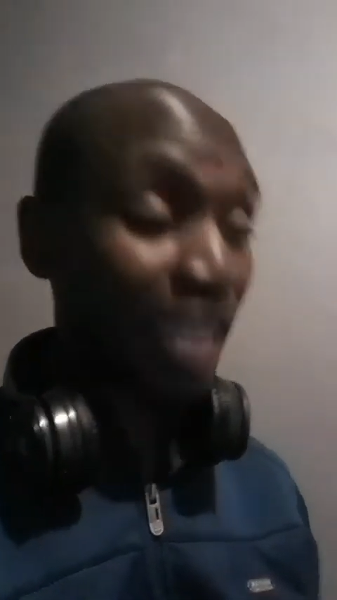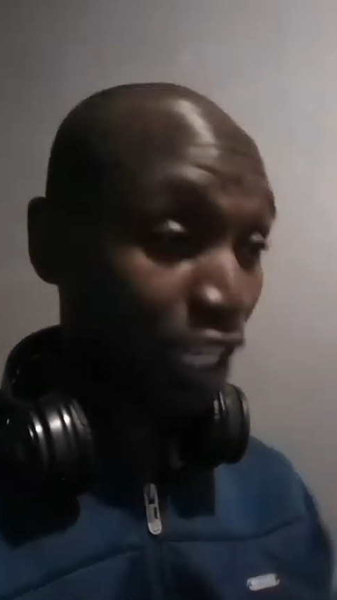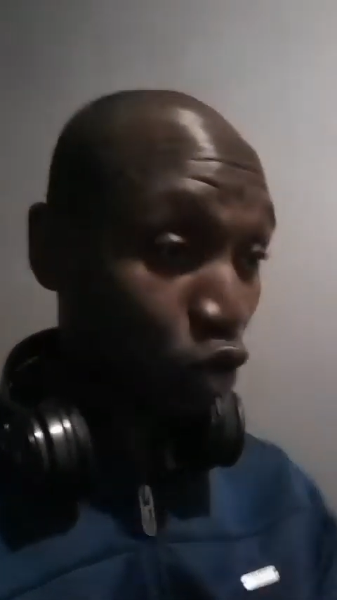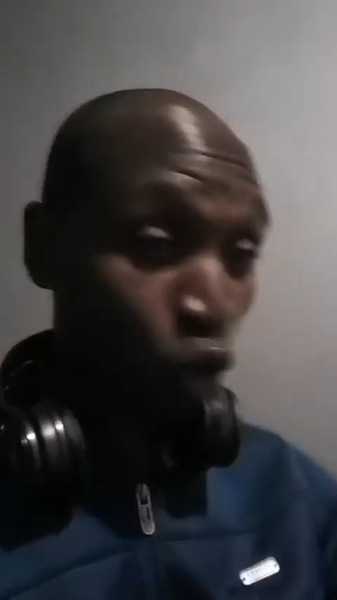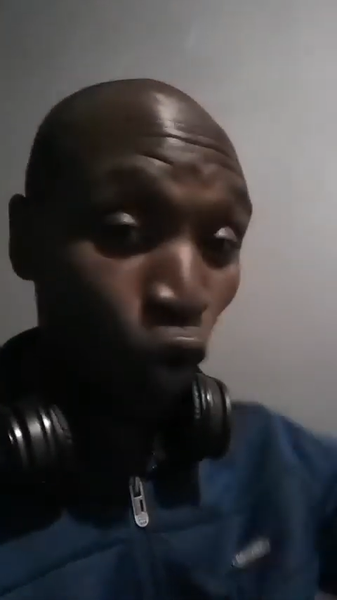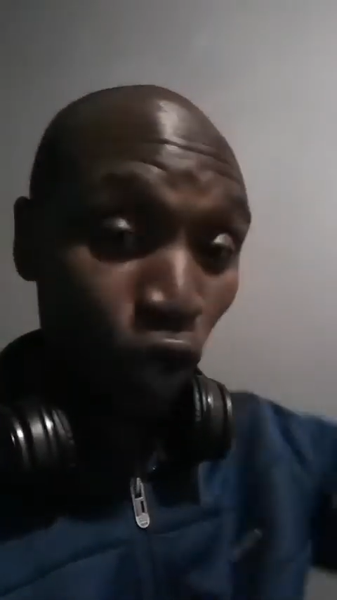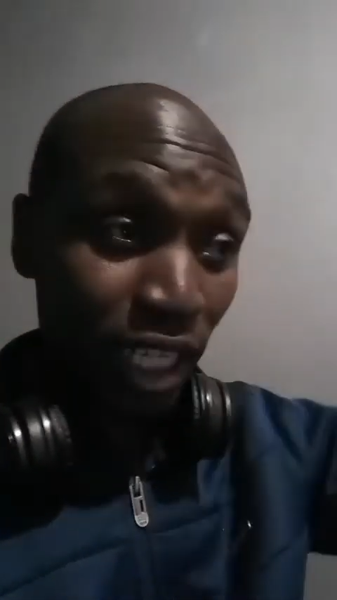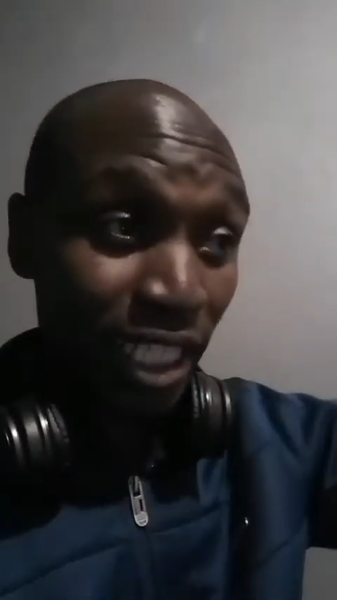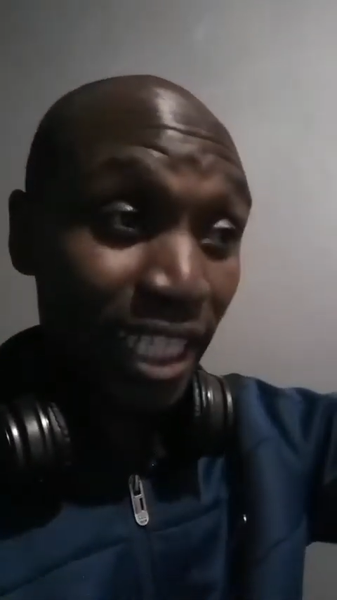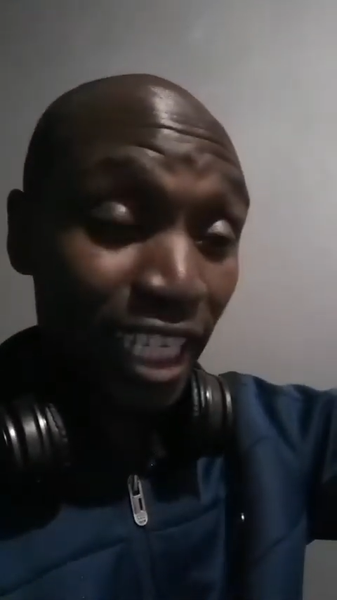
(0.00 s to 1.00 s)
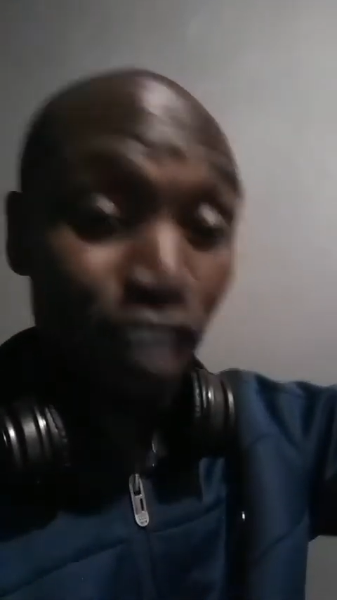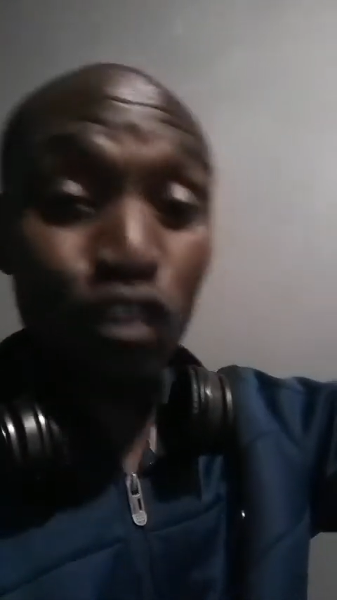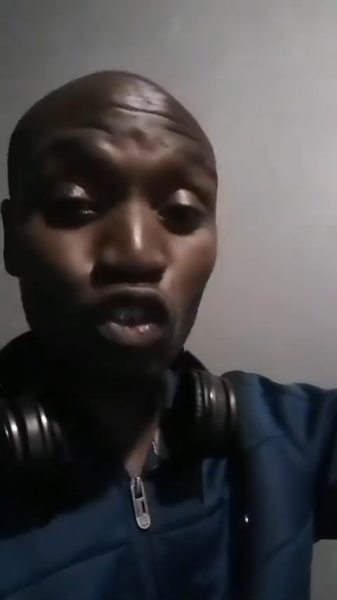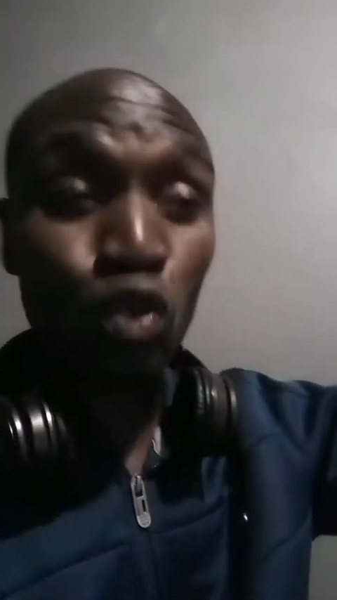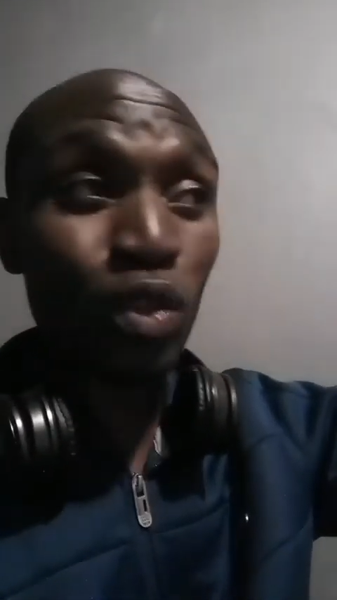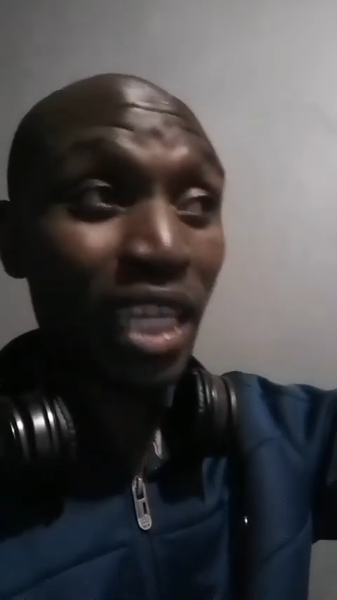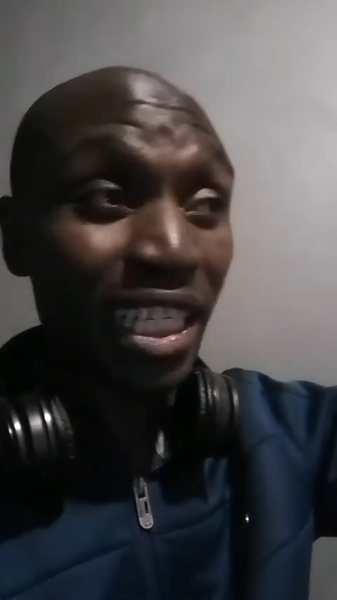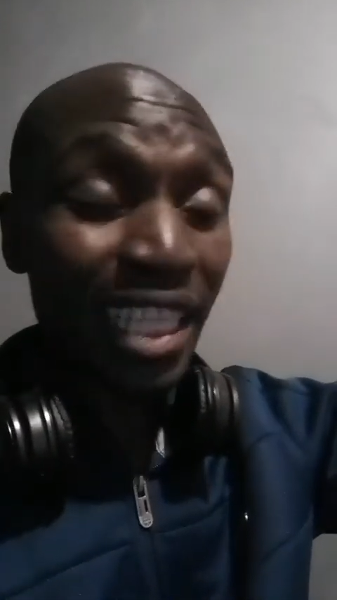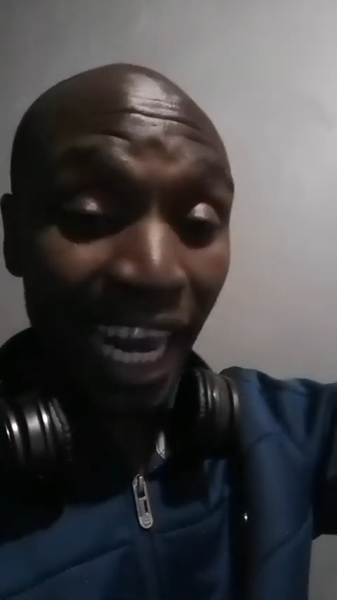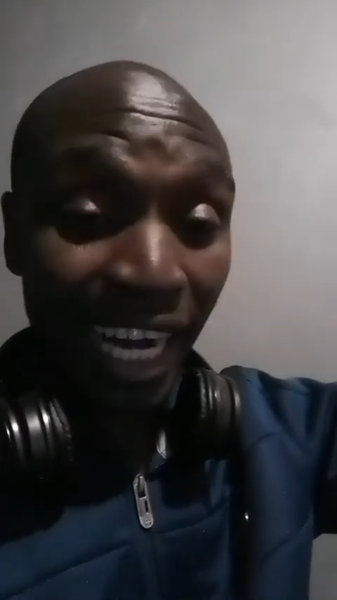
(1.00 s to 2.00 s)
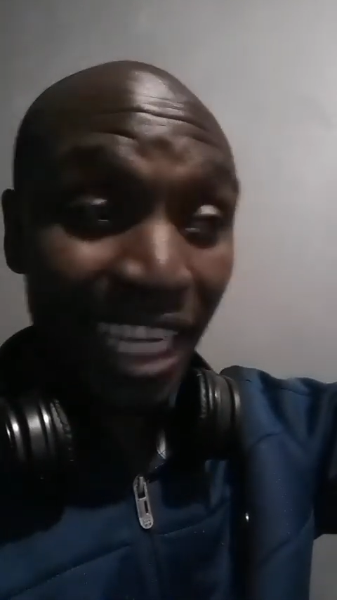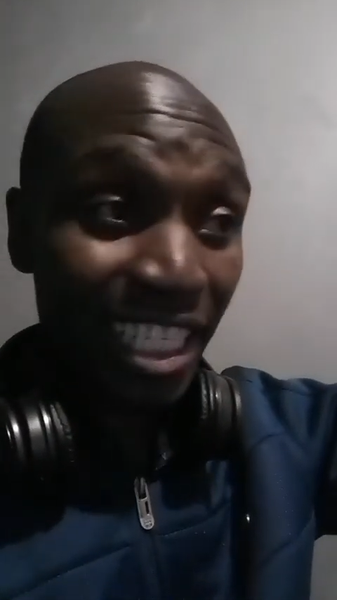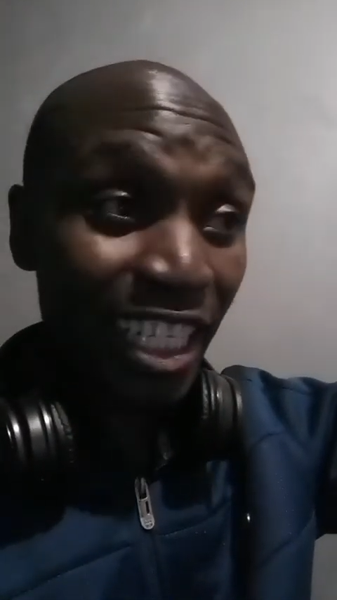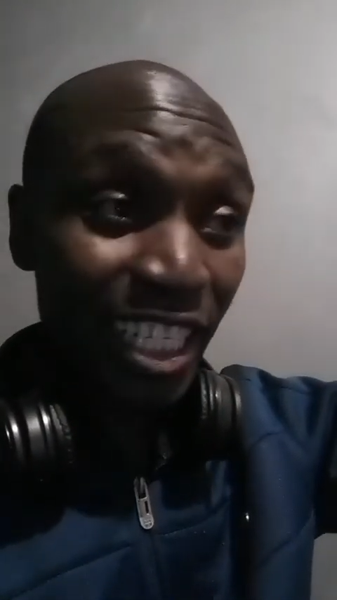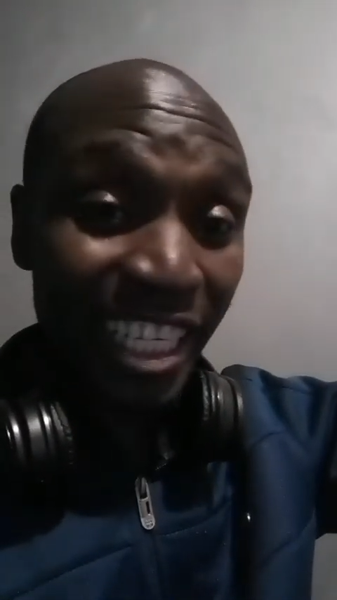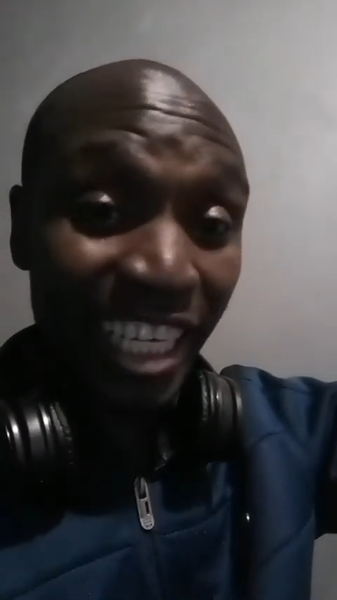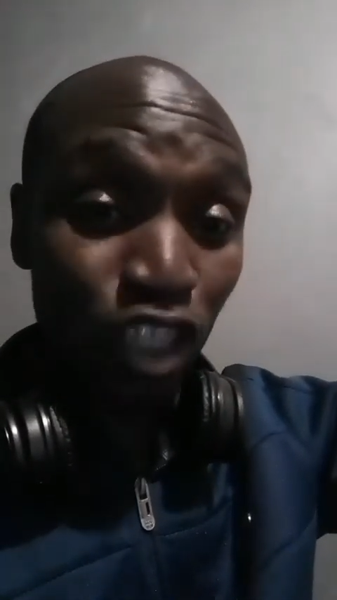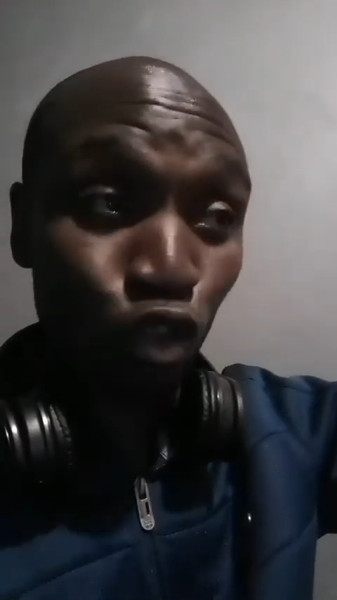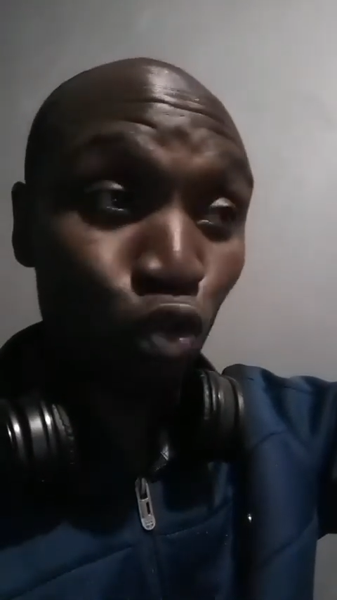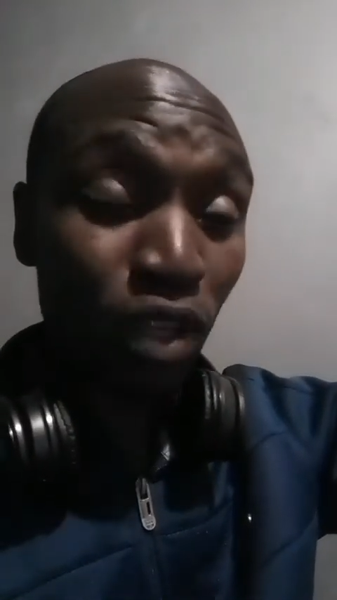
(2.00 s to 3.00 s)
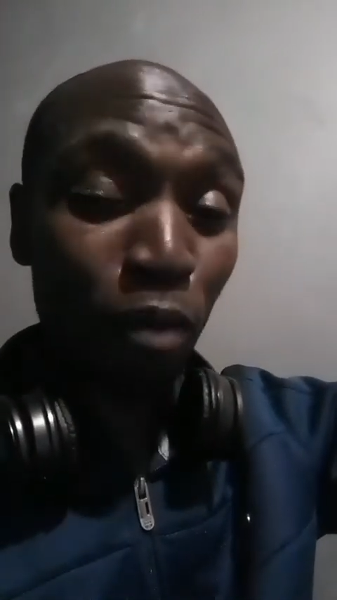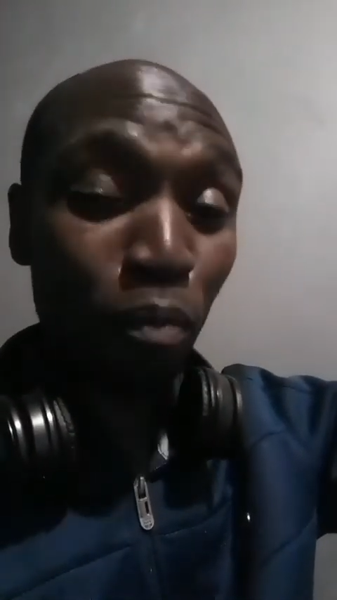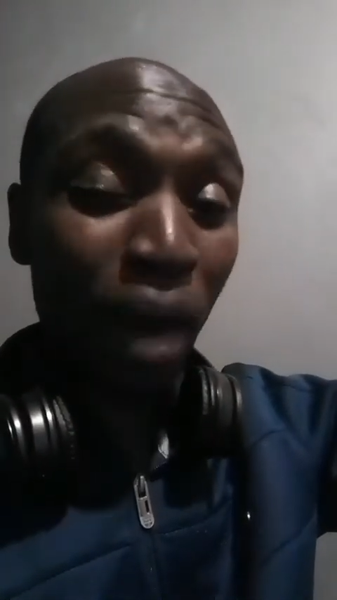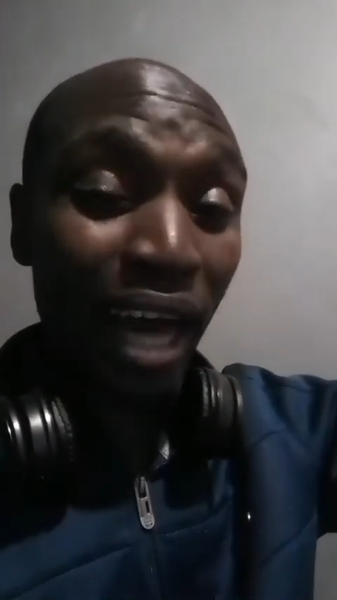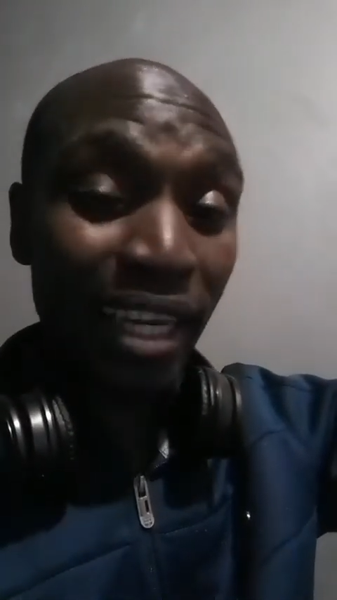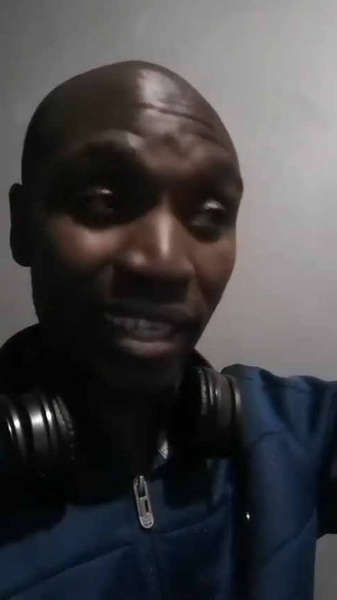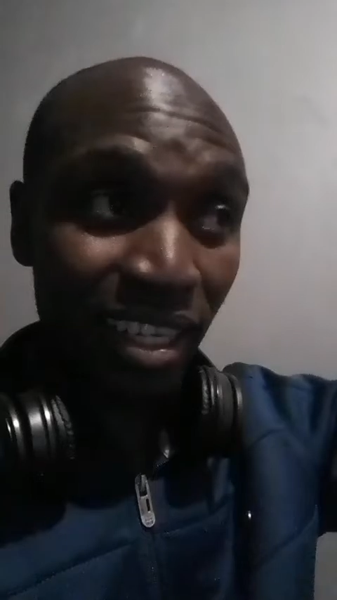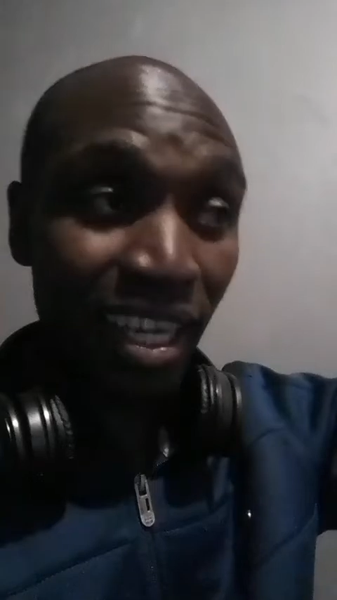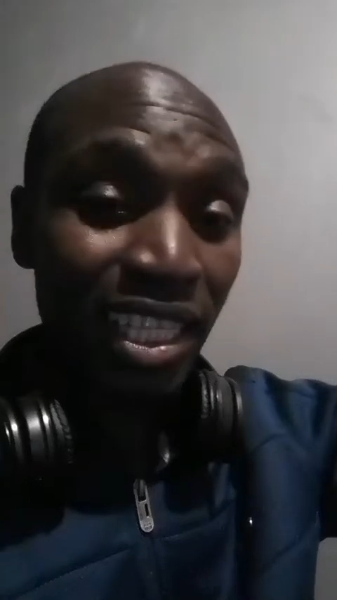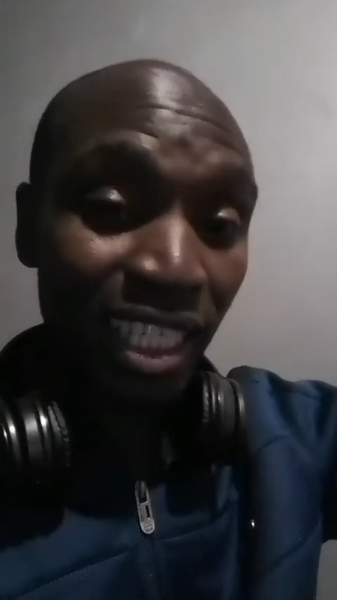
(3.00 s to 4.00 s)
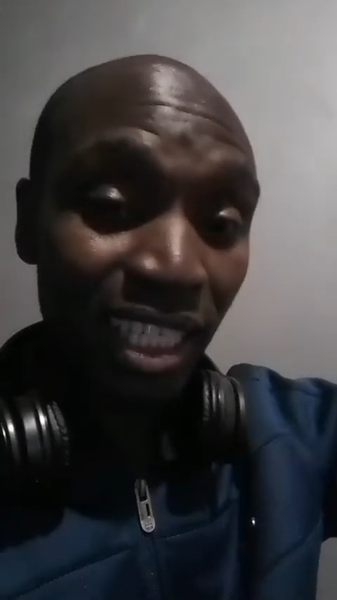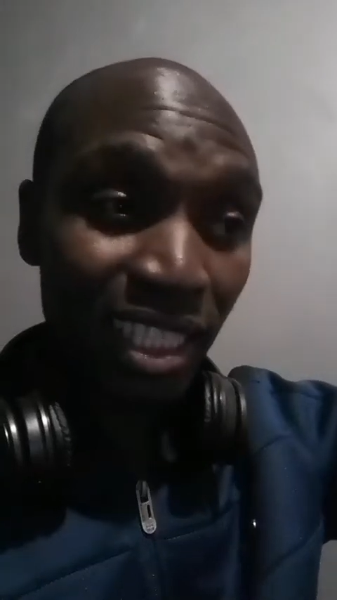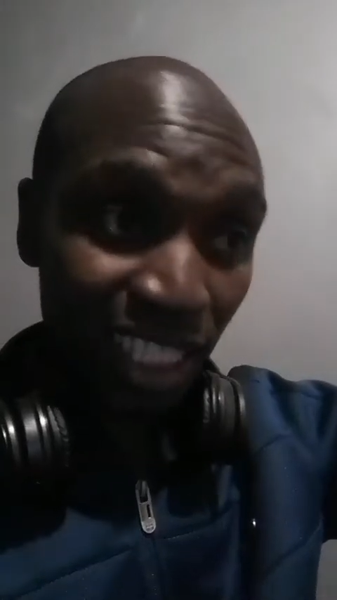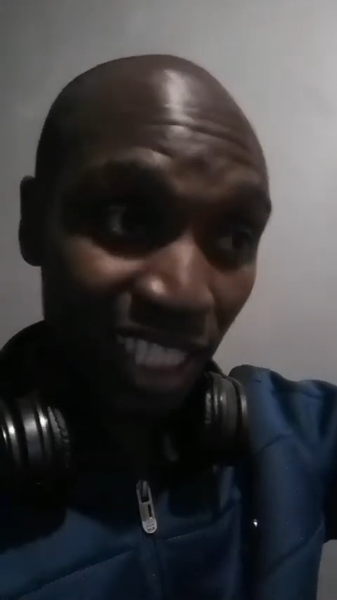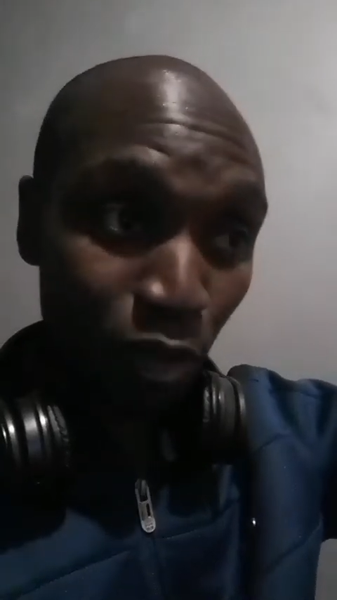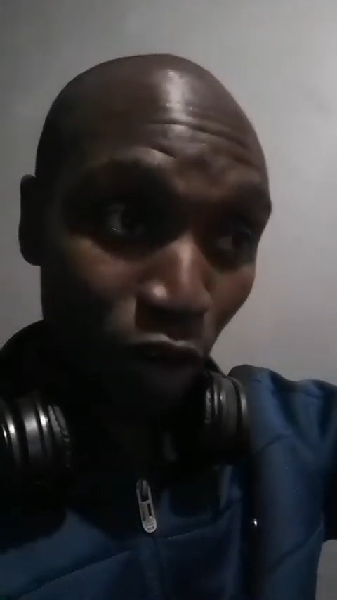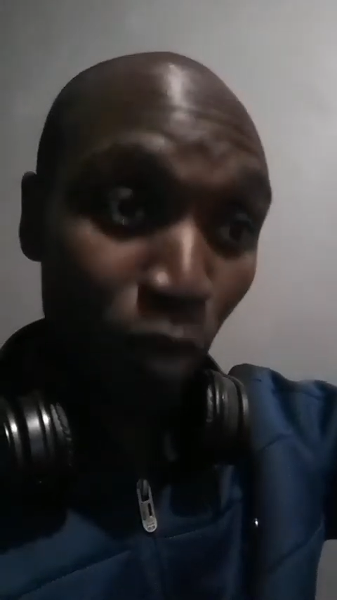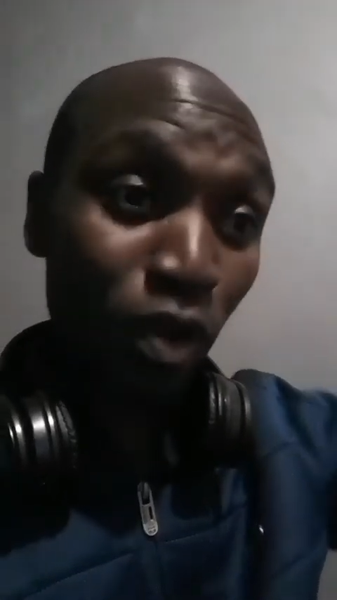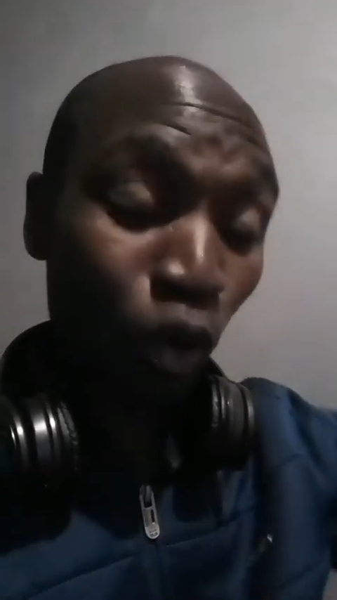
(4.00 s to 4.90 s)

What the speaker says: That cord that links you, that directly links you to the money that is in Zimbabwe,